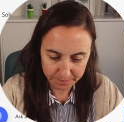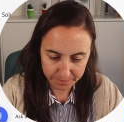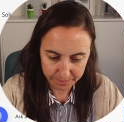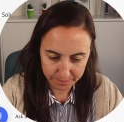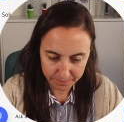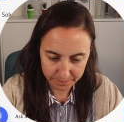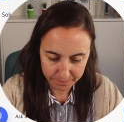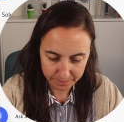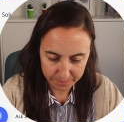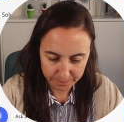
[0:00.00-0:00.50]

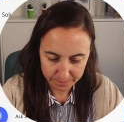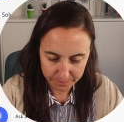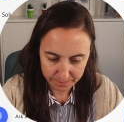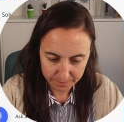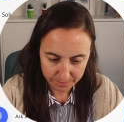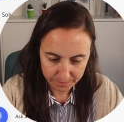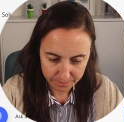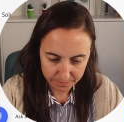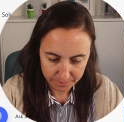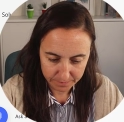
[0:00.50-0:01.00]

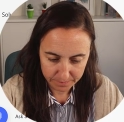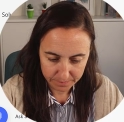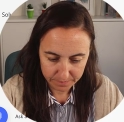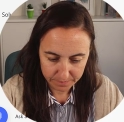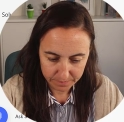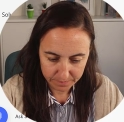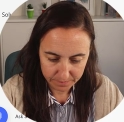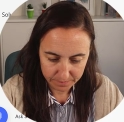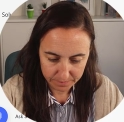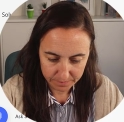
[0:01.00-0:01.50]

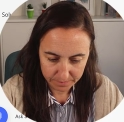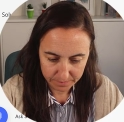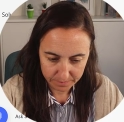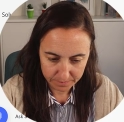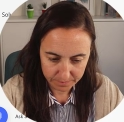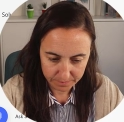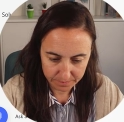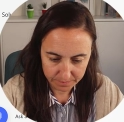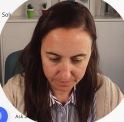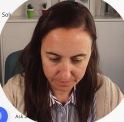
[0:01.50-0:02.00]

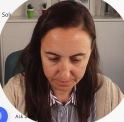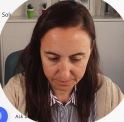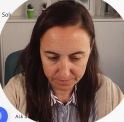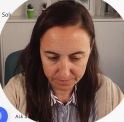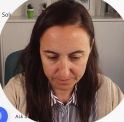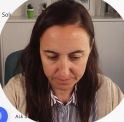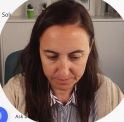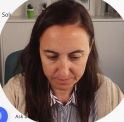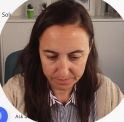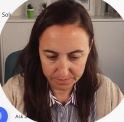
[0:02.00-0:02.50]

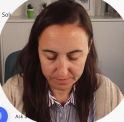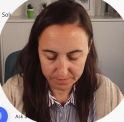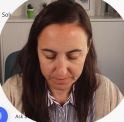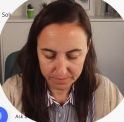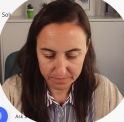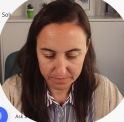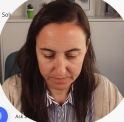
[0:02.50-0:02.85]
No one is speaking in this clip.